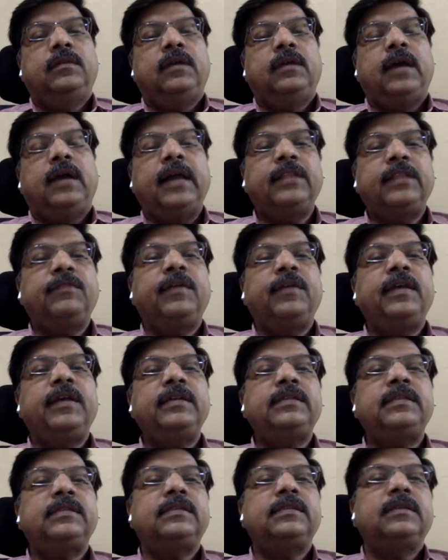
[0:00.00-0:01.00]

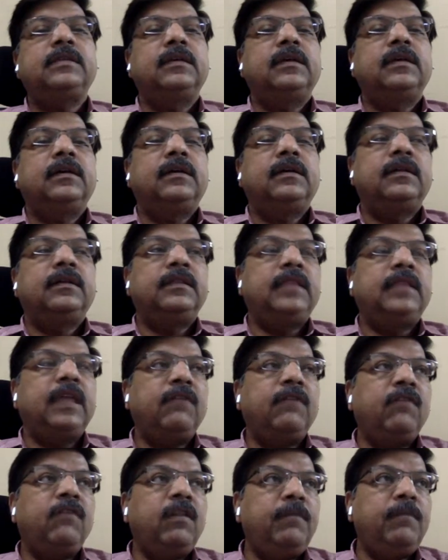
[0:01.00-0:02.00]
Otherwise,
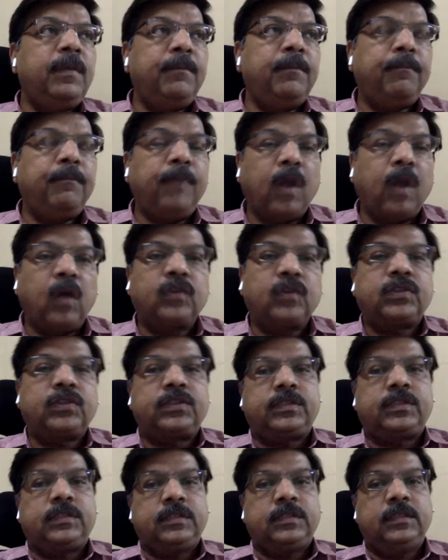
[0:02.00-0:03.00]
there will be
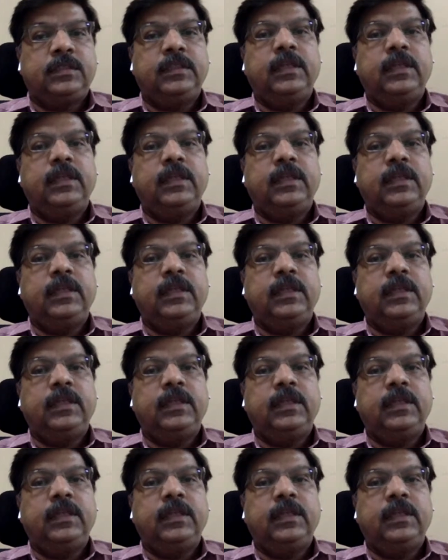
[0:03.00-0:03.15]
plots,